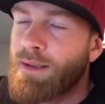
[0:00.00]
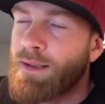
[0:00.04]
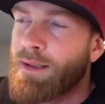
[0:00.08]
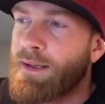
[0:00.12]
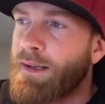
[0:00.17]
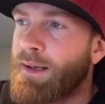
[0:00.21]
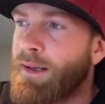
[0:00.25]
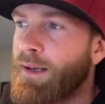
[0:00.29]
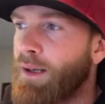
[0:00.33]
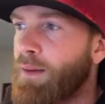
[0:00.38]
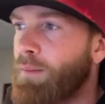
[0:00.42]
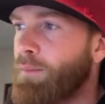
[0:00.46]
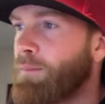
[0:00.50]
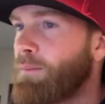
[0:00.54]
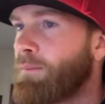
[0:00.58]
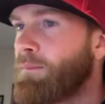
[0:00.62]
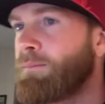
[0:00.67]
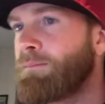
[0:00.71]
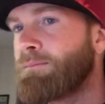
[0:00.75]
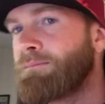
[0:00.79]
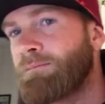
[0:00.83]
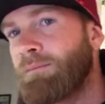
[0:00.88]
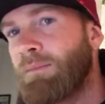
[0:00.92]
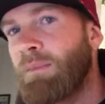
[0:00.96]

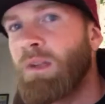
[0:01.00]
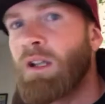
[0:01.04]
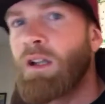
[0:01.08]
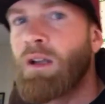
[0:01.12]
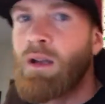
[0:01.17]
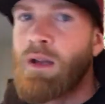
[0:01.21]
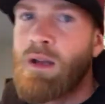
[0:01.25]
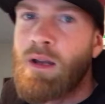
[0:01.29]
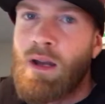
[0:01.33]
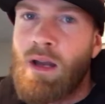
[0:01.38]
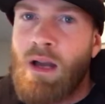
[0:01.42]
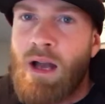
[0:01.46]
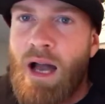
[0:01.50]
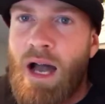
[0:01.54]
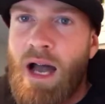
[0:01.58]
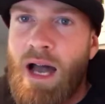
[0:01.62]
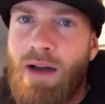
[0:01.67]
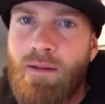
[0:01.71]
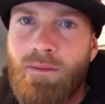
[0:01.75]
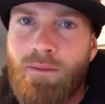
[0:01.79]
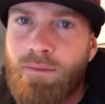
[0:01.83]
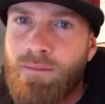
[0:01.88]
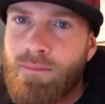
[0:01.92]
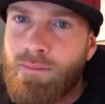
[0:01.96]

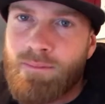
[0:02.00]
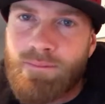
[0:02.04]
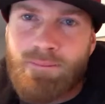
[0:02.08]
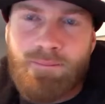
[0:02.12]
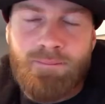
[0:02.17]
I've